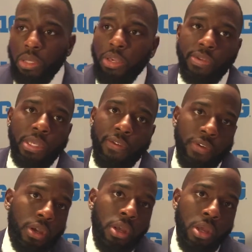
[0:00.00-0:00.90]
You give yourself
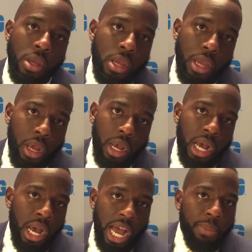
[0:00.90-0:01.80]

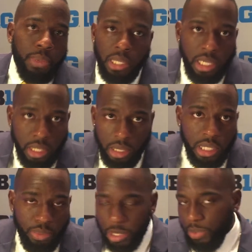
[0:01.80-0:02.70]
a high percentage,
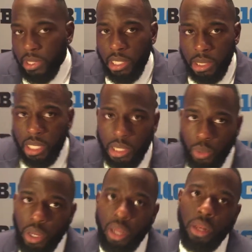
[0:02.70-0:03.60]
this much percentage chance to
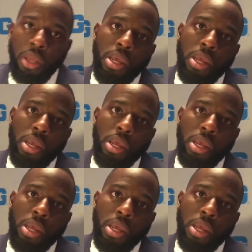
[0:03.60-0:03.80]
win.